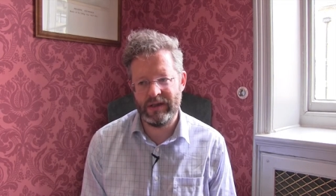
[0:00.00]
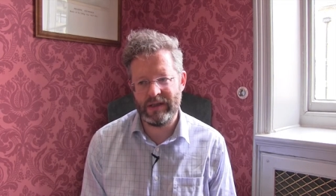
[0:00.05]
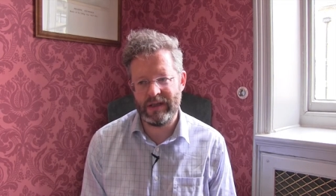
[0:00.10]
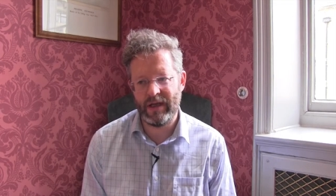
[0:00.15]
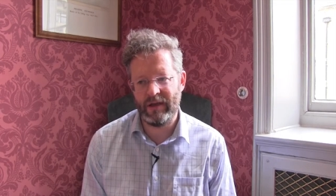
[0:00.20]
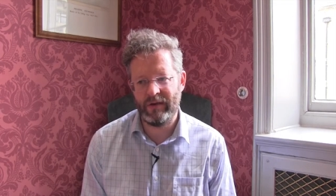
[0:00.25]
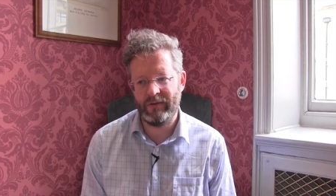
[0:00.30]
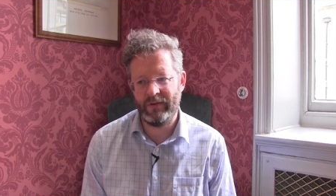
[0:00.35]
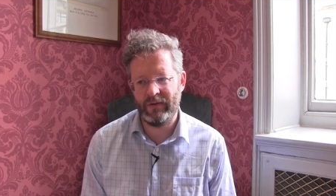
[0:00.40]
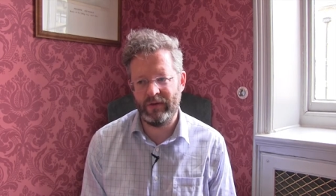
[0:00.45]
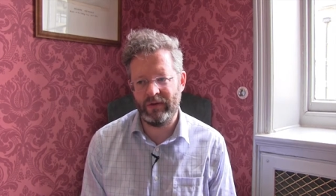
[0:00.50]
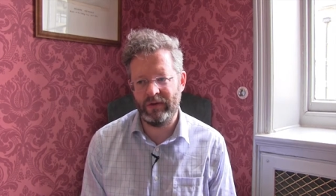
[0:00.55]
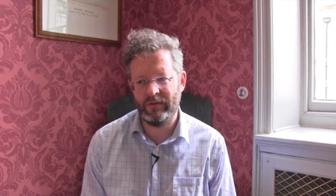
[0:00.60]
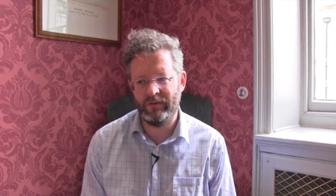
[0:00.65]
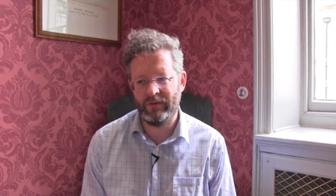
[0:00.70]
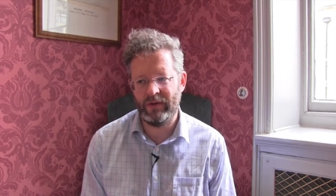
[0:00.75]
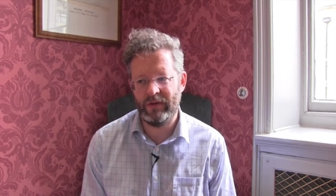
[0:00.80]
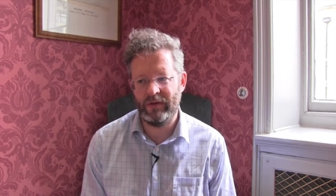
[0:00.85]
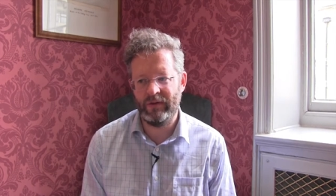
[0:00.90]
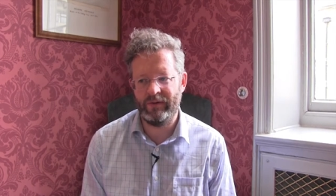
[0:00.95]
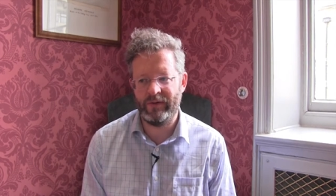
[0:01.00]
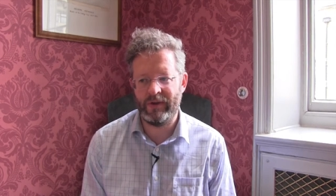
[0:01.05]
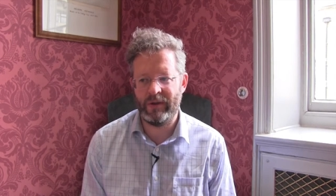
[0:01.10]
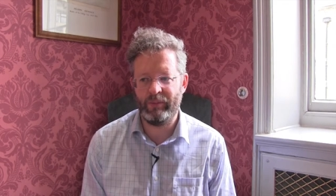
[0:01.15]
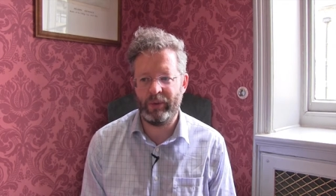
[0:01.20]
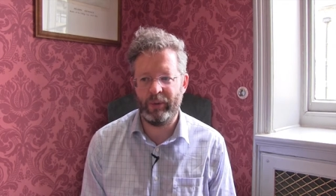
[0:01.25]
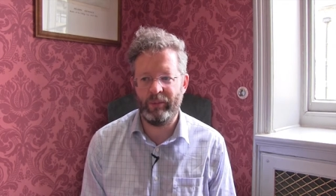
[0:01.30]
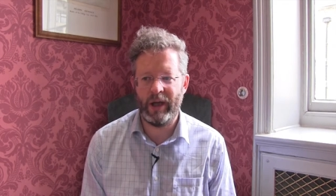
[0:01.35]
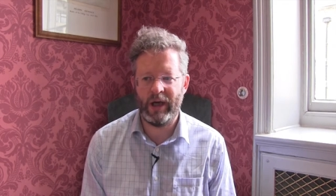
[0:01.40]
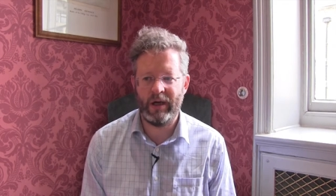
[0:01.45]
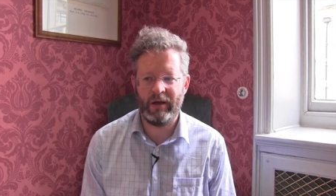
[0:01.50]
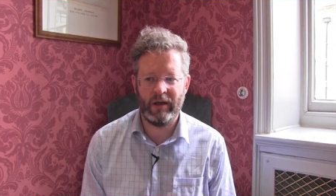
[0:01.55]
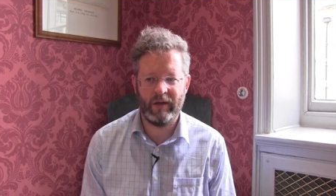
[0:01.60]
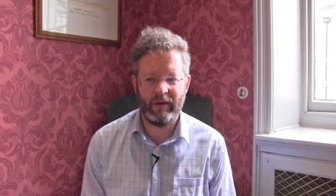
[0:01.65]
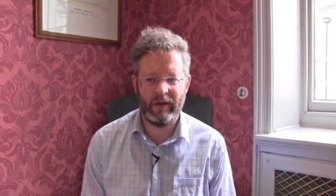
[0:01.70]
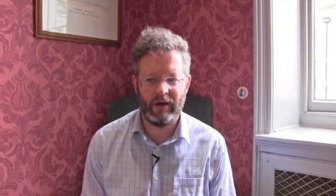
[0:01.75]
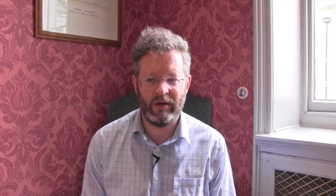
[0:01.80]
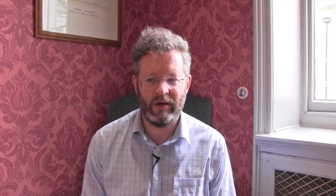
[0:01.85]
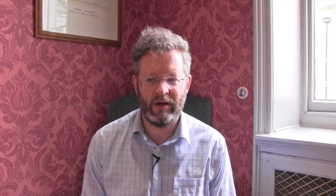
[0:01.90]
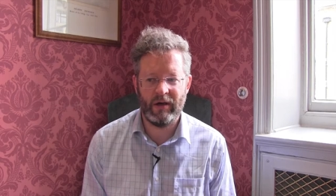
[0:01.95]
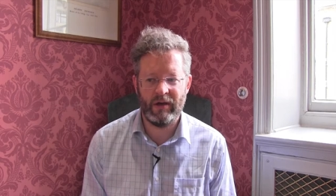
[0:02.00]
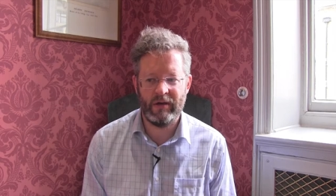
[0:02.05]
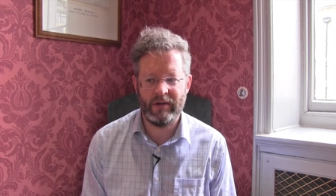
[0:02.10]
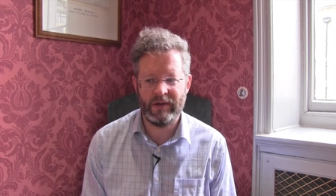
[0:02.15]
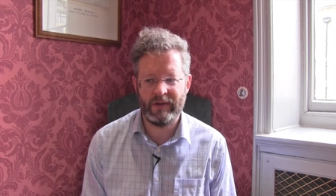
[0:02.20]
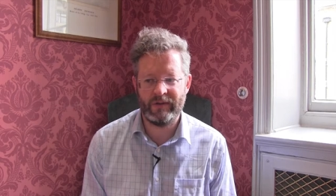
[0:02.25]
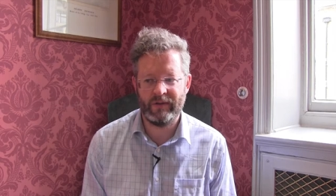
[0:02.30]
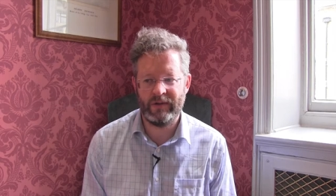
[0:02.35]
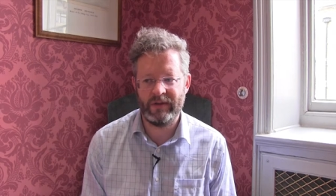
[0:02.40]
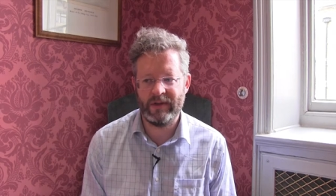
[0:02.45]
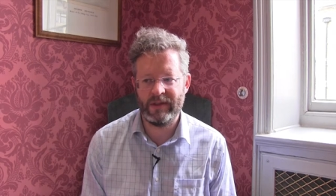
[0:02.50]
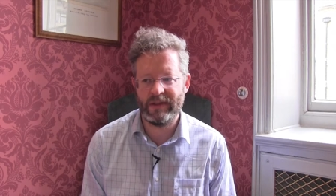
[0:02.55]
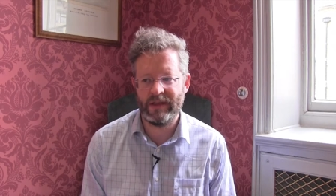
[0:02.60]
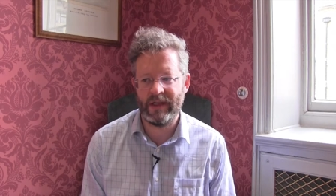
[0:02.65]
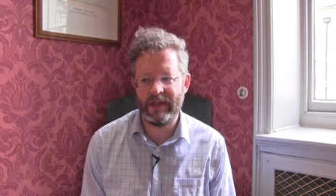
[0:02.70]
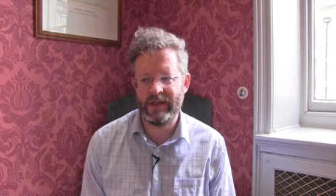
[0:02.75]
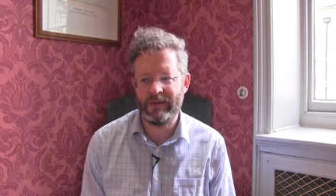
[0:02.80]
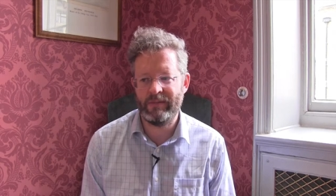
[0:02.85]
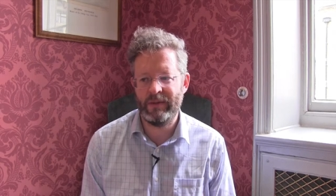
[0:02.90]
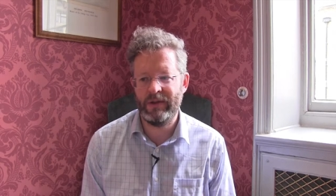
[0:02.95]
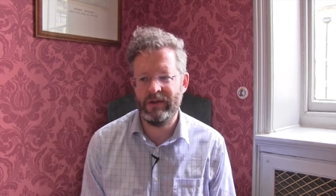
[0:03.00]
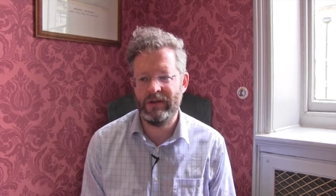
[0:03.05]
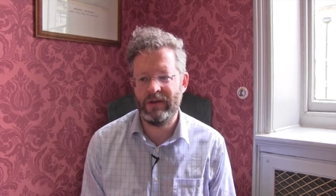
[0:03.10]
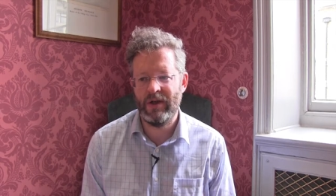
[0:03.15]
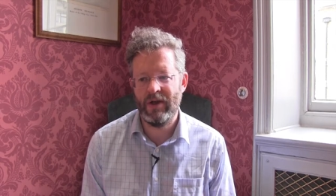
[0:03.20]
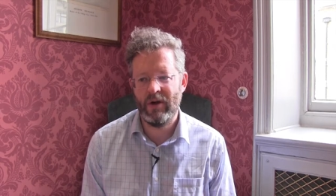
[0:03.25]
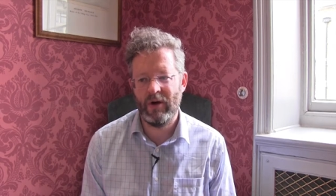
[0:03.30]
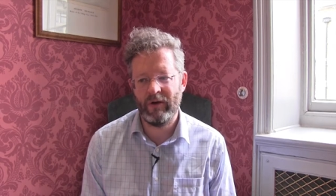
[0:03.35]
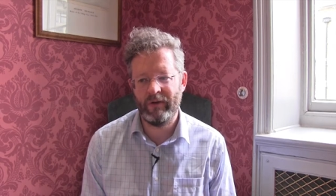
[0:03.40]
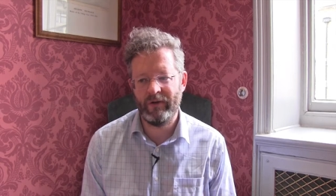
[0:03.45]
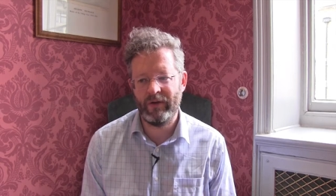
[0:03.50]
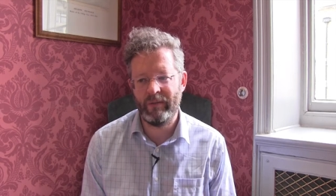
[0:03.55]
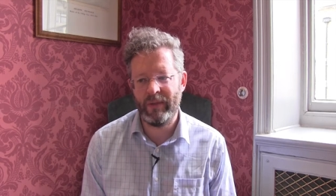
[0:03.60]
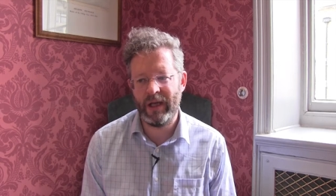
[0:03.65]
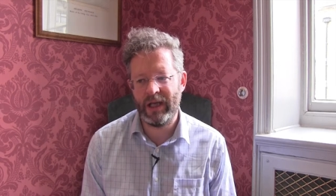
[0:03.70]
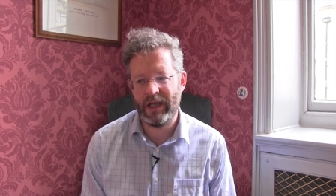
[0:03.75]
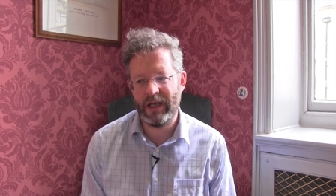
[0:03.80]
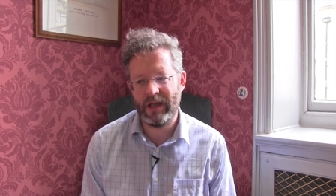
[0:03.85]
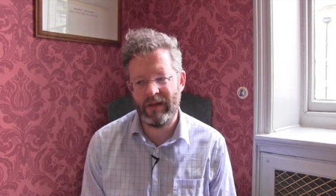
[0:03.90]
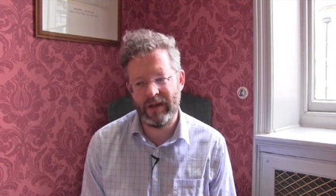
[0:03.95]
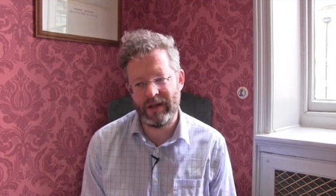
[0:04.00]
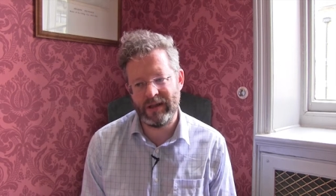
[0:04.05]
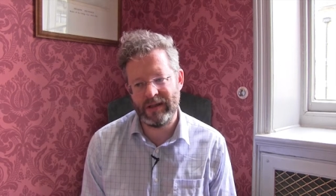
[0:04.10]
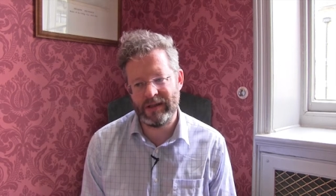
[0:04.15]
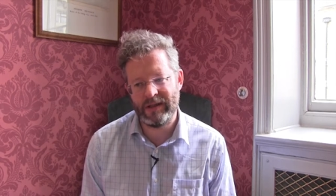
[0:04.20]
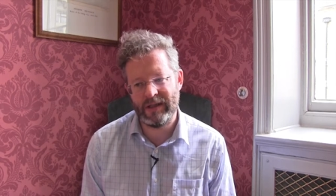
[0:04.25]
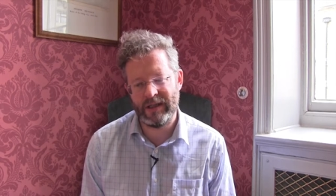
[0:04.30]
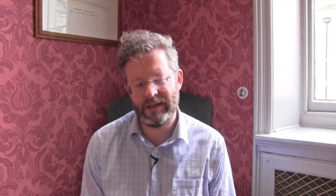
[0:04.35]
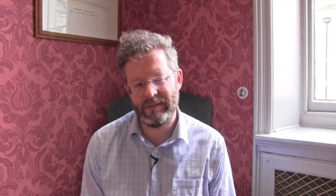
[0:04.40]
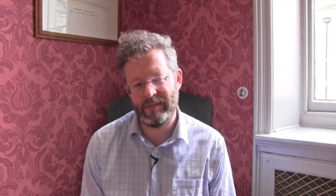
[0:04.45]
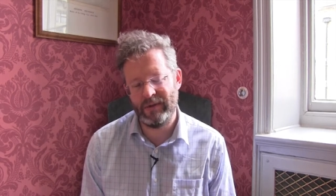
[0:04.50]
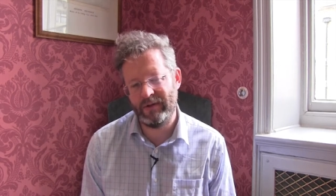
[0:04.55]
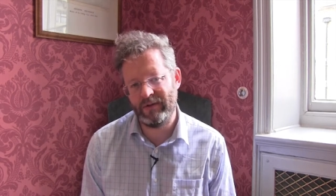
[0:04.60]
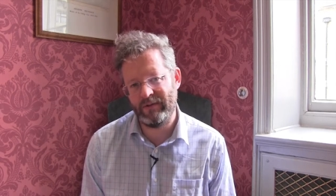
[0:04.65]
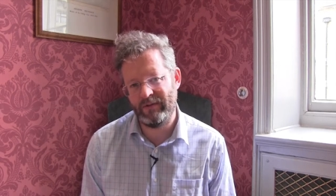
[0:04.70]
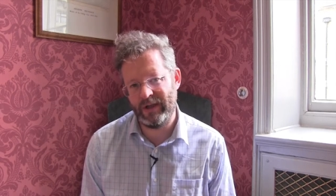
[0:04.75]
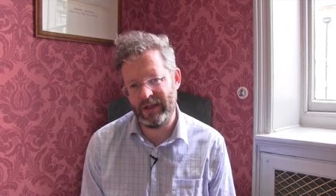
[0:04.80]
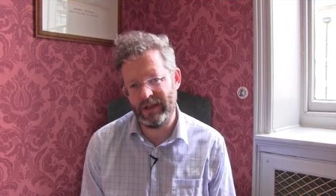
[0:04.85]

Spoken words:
is therefore involved in preparing their learners for assessment or for making that assessment of